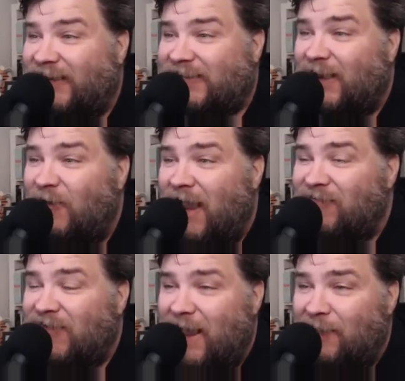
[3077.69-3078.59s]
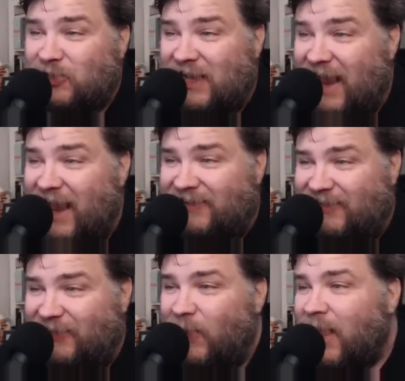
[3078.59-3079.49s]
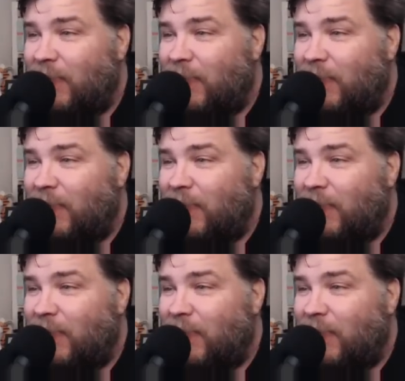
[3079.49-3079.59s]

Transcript: because I don't have an option not to.